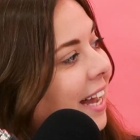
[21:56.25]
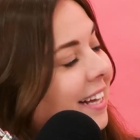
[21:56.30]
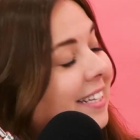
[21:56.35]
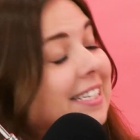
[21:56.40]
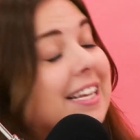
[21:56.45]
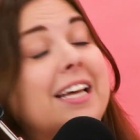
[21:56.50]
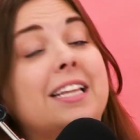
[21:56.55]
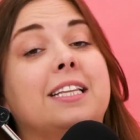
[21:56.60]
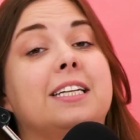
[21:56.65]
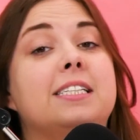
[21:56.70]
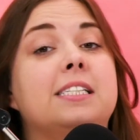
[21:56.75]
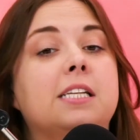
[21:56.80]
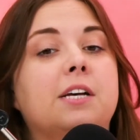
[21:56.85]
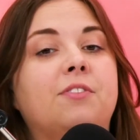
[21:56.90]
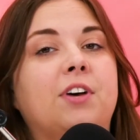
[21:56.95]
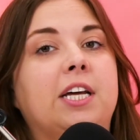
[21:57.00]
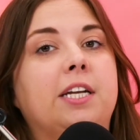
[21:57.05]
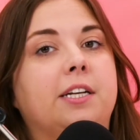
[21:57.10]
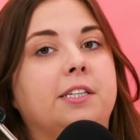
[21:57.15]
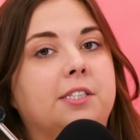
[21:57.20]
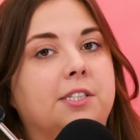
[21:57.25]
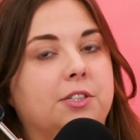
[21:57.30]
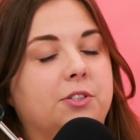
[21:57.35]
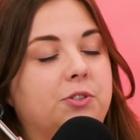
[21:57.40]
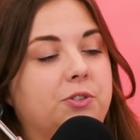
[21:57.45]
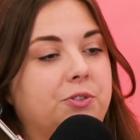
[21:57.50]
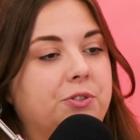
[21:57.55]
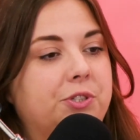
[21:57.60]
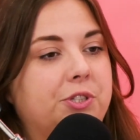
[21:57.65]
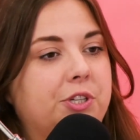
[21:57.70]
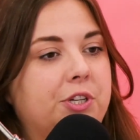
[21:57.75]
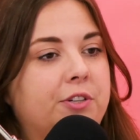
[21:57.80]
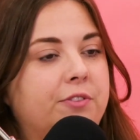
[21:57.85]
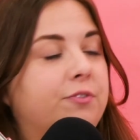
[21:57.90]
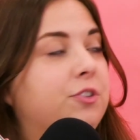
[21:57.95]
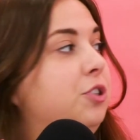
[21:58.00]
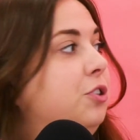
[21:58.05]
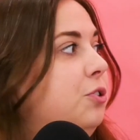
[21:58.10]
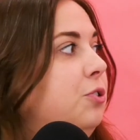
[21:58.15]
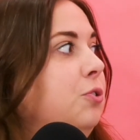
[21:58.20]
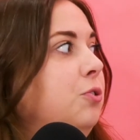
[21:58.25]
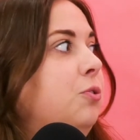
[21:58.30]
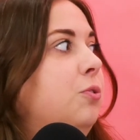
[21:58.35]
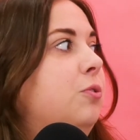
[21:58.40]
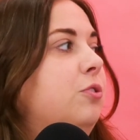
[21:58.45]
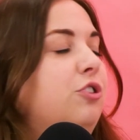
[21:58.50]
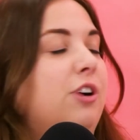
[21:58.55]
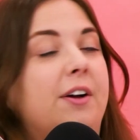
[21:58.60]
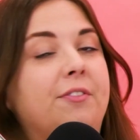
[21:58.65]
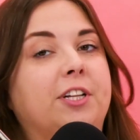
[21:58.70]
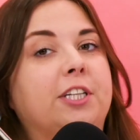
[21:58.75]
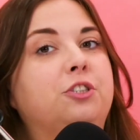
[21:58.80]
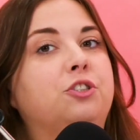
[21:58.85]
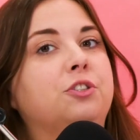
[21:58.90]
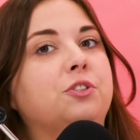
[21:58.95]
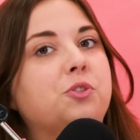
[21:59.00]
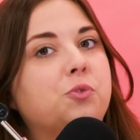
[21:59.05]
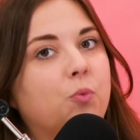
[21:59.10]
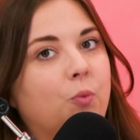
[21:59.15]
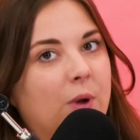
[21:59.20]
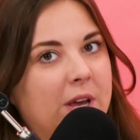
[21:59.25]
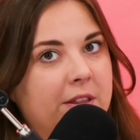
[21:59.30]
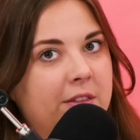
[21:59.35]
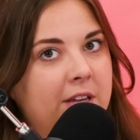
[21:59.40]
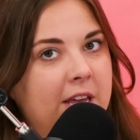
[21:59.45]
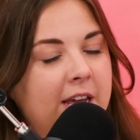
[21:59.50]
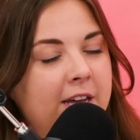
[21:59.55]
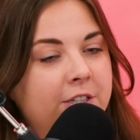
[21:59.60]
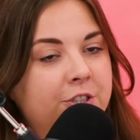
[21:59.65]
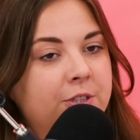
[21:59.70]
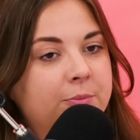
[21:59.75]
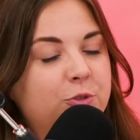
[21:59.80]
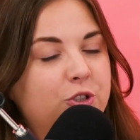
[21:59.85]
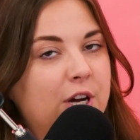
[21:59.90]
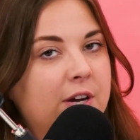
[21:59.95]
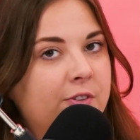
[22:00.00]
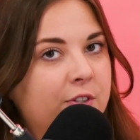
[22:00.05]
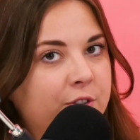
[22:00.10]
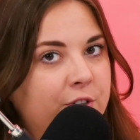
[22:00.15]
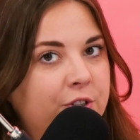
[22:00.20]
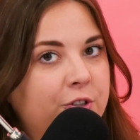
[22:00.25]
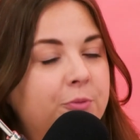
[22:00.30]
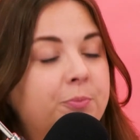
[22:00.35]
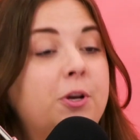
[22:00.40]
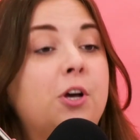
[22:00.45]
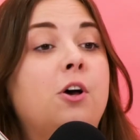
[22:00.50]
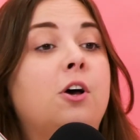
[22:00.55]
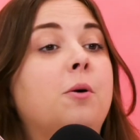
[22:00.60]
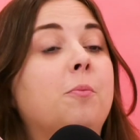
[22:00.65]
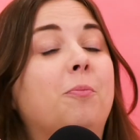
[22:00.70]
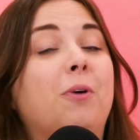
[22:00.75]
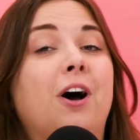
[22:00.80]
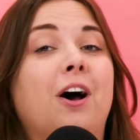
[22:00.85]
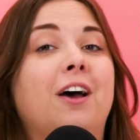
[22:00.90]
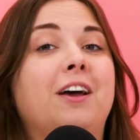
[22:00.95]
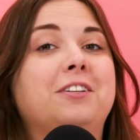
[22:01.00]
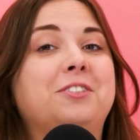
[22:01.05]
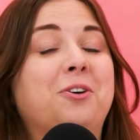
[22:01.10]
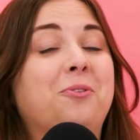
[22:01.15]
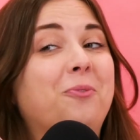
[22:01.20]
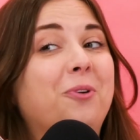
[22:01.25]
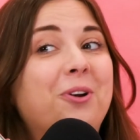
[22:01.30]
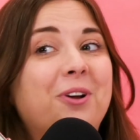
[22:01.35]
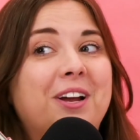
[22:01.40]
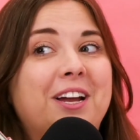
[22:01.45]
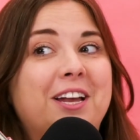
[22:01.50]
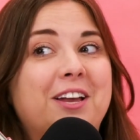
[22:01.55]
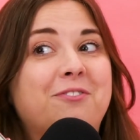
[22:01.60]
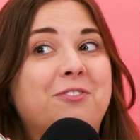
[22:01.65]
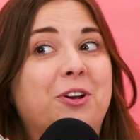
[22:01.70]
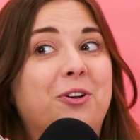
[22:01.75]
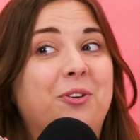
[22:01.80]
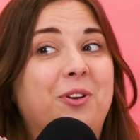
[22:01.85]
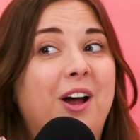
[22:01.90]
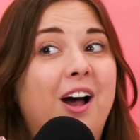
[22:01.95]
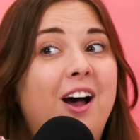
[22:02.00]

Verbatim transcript: Yes, and this event is exclusive to travel agents with KHM Travel Group, but don't worry if you're